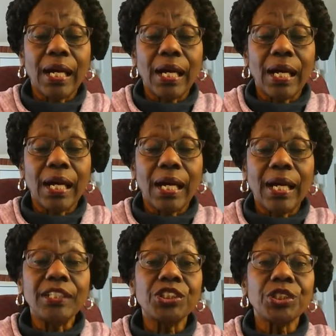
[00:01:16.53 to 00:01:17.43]
I show
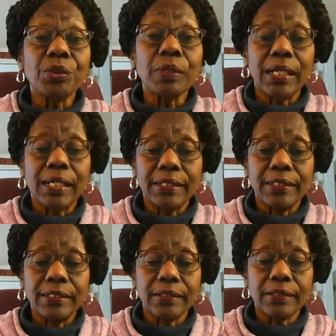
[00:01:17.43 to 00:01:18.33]

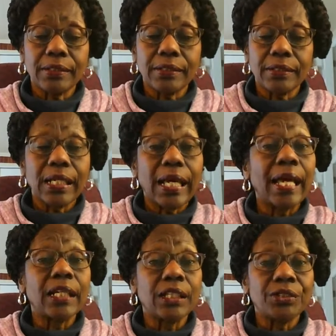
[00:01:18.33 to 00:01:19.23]
kindness and
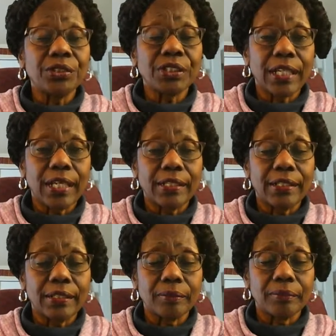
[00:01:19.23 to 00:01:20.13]
understanding,
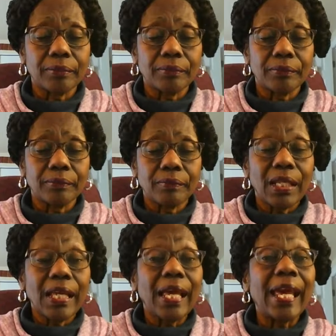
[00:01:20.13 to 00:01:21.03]

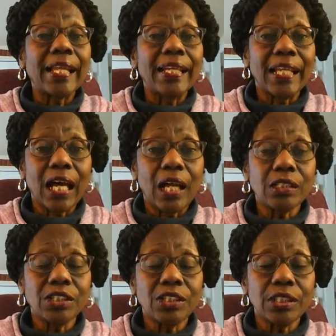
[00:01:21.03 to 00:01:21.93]

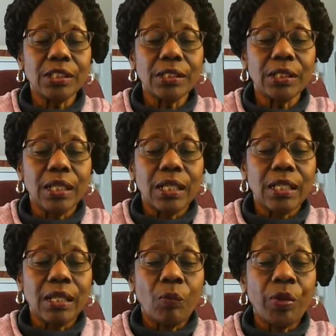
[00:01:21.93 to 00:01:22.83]
acknowledging that
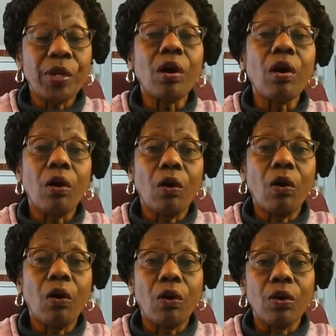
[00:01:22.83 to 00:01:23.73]
we are
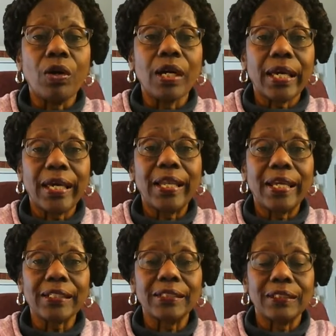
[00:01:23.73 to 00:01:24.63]
all
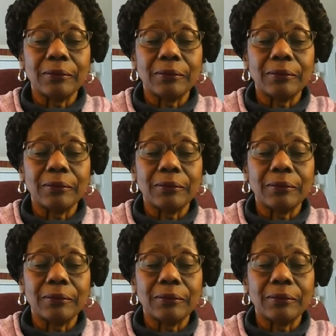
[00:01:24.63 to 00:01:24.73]
connected.